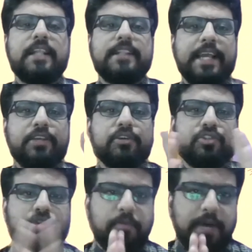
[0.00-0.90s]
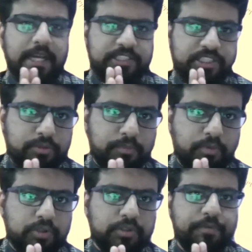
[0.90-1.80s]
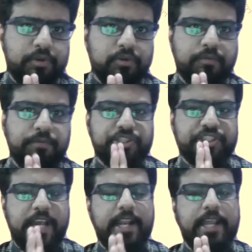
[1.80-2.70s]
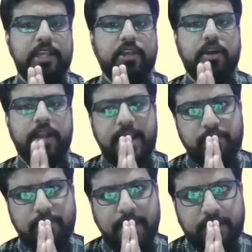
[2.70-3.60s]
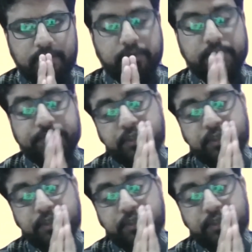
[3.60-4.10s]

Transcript: Thank you so much to both of you for sharing your invaluable